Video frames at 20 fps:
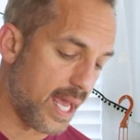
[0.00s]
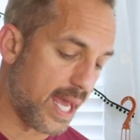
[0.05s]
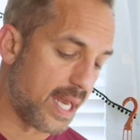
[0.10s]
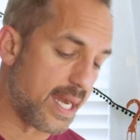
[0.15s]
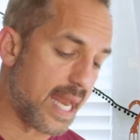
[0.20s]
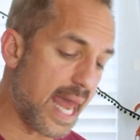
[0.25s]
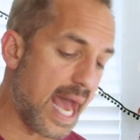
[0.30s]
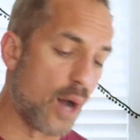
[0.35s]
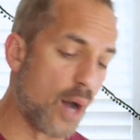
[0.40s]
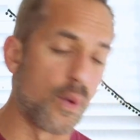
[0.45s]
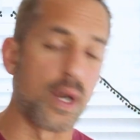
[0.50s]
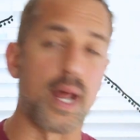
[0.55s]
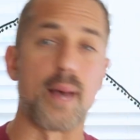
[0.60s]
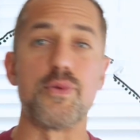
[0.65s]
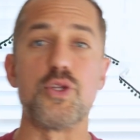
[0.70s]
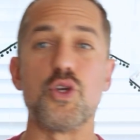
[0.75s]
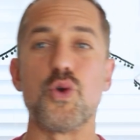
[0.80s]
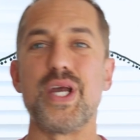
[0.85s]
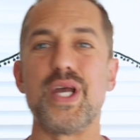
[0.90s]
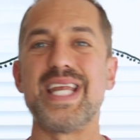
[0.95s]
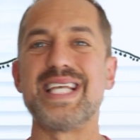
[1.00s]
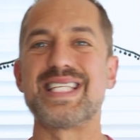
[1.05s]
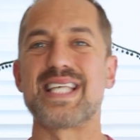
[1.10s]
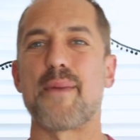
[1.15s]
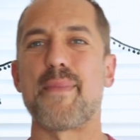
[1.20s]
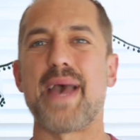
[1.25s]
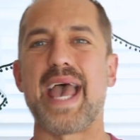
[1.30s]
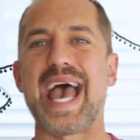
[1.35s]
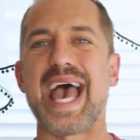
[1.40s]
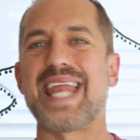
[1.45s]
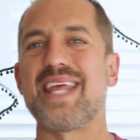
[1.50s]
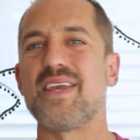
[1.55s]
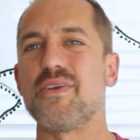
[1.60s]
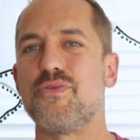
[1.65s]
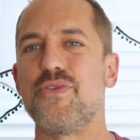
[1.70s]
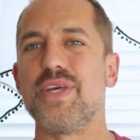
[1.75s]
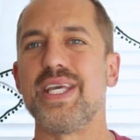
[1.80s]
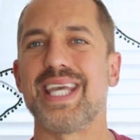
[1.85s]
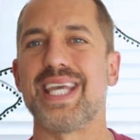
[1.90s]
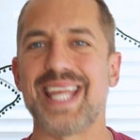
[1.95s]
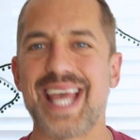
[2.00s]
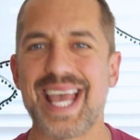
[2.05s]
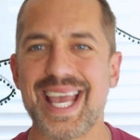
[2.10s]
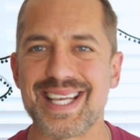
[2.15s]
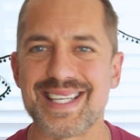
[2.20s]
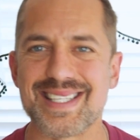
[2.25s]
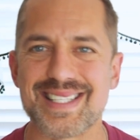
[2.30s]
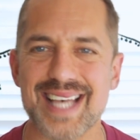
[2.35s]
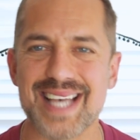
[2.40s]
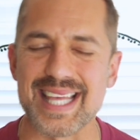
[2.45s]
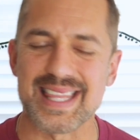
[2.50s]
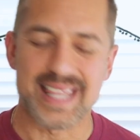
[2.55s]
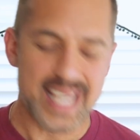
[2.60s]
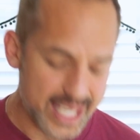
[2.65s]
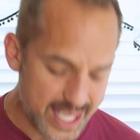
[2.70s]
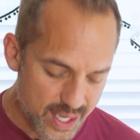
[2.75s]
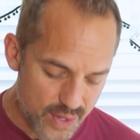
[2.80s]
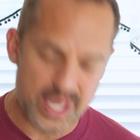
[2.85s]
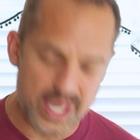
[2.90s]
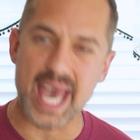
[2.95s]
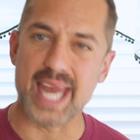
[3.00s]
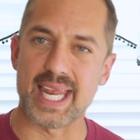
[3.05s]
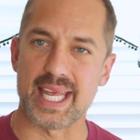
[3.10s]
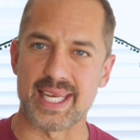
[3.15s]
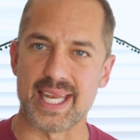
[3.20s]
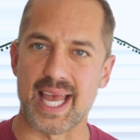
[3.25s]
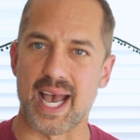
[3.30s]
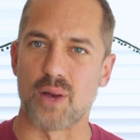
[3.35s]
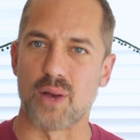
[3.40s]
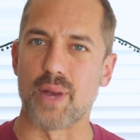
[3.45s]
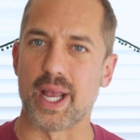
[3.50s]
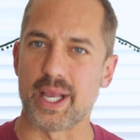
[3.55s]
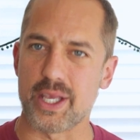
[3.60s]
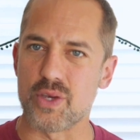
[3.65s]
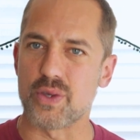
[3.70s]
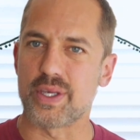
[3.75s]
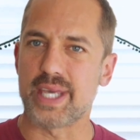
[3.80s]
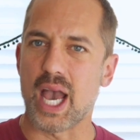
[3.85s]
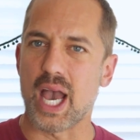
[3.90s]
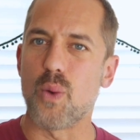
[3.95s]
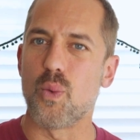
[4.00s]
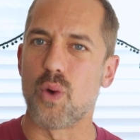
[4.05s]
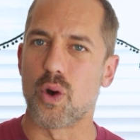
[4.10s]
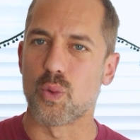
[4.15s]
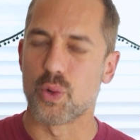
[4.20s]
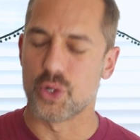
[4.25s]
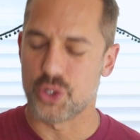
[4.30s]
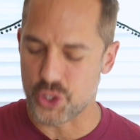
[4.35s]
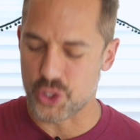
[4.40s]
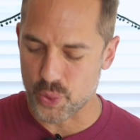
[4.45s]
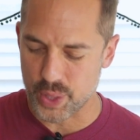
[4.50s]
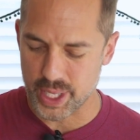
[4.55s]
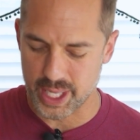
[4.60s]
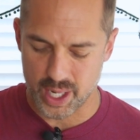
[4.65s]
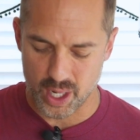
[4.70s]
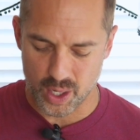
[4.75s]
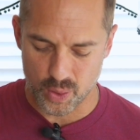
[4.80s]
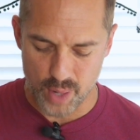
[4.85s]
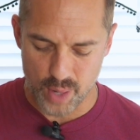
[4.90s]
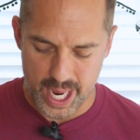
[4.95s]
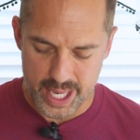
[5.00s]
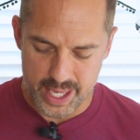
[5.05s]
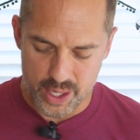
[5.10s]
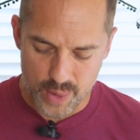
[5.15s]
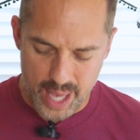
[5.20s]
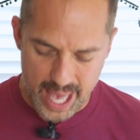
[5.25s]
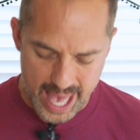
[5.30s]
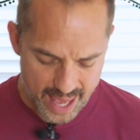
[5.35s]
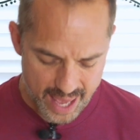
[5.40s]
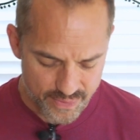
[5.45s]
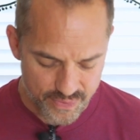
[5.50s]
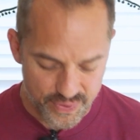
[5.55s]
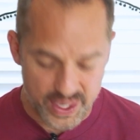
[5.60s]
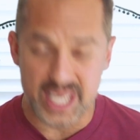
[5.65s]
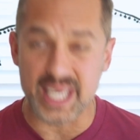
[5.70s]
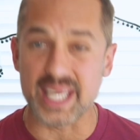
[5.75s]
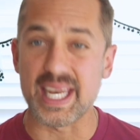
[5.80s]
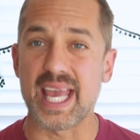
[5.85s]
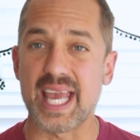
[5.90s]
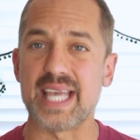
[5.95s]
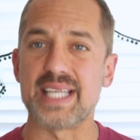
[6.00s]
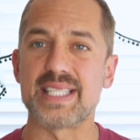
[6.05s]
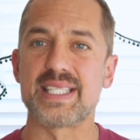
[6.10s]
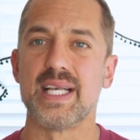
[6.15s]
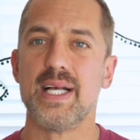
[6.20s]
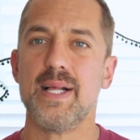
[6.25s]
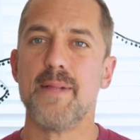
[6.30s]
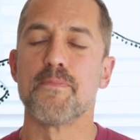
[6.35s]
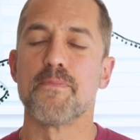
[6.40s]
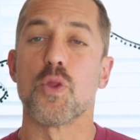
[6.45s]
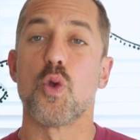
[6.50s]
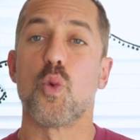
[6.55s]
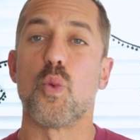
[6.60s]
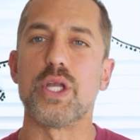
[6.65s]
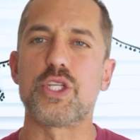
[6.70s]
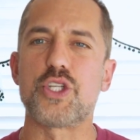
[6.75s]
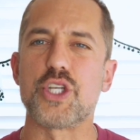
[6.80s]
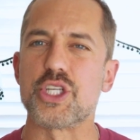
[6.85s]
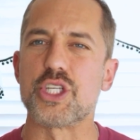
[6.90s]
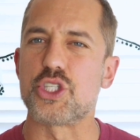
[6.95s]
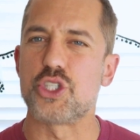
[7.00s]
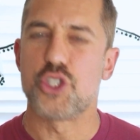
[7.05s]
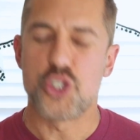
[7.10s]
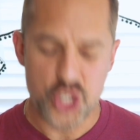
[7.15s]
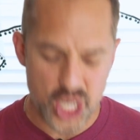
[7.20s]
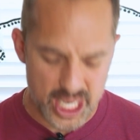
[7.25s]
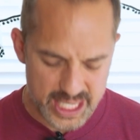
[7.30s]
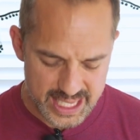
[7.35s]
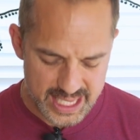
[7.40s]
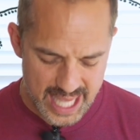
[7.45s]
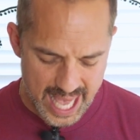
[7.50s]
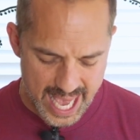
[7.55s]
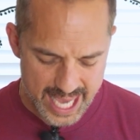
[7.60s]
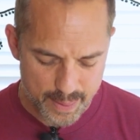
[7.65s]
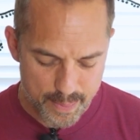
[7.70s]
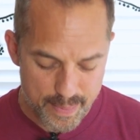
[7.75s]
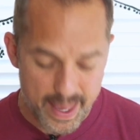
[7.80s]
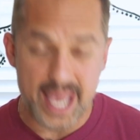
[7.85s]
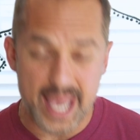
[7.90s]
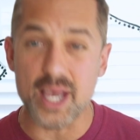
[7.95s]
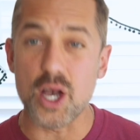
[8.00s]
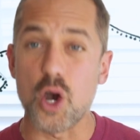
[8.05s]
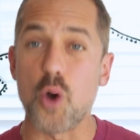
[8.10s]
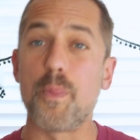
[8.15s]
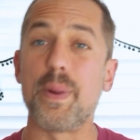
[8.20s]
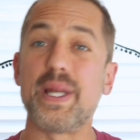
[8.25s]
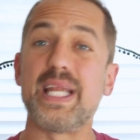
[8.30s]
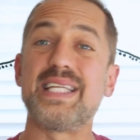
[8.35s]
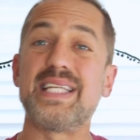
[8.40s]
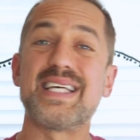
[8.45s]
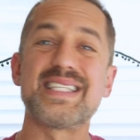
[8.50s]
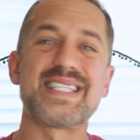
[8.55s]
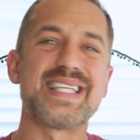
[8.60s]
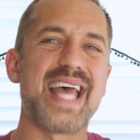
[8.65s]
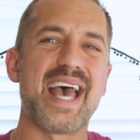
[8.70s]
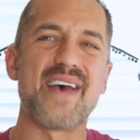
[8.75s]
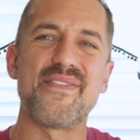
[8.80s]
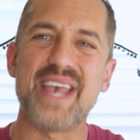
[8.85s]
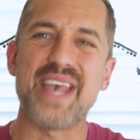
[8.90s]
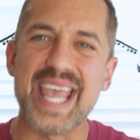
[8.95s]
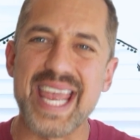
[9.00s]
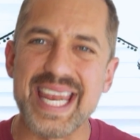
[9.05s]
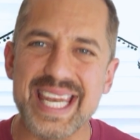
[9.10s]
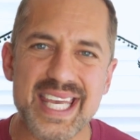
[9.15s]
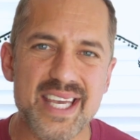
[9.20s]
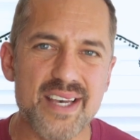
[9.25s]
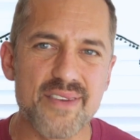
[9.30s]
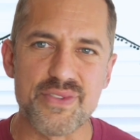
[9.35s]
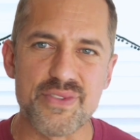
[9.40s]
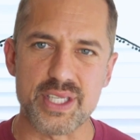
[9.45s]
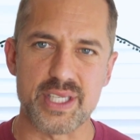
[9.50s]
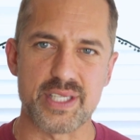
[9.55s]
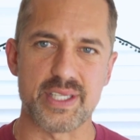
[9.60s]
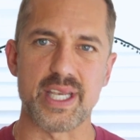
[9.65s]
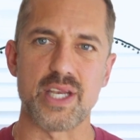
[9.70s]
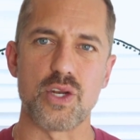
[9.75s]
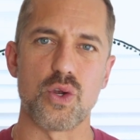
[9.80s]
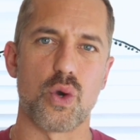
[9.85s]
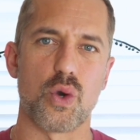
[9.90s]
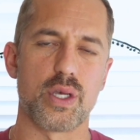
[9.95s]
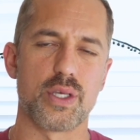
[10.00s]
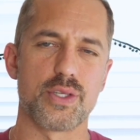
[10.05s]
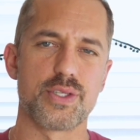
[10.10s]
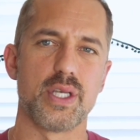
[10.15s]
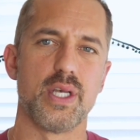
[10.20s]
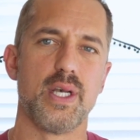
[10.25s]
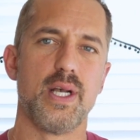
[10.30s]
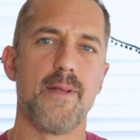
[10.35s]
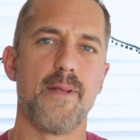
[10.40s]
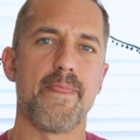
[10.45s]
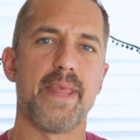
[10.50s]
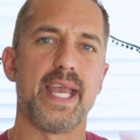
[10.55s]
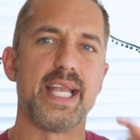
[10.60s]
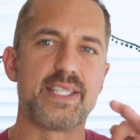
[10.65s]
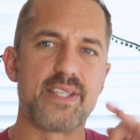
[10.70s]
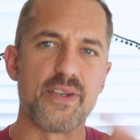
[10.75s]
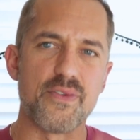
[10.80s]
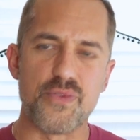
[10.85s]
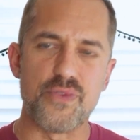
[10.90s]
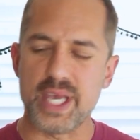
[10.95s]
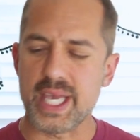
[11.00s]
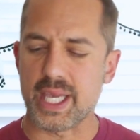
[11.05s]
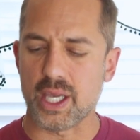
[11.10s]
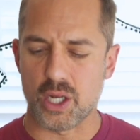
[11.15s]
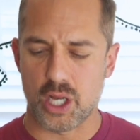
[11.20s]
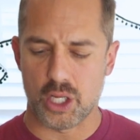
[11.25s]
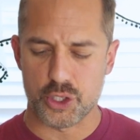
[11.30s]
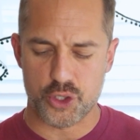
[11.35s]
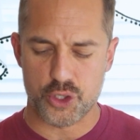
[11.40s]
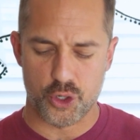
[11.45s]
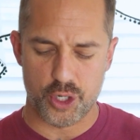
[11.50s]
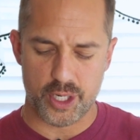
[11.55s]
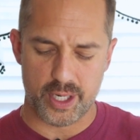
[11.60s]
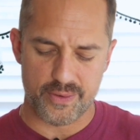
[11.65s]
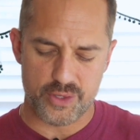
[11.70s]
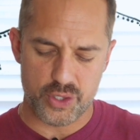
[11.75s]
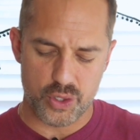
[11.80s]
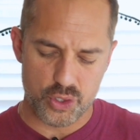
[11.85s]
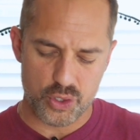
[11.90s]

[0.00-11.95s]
And now what I'm doing is I'm adding Veganese. I think you get it now, right? You get what we're doing here, right? You add Veganese, which is just like mayo, but it doesn't have any of the seed oils. It's a vegan alternative, so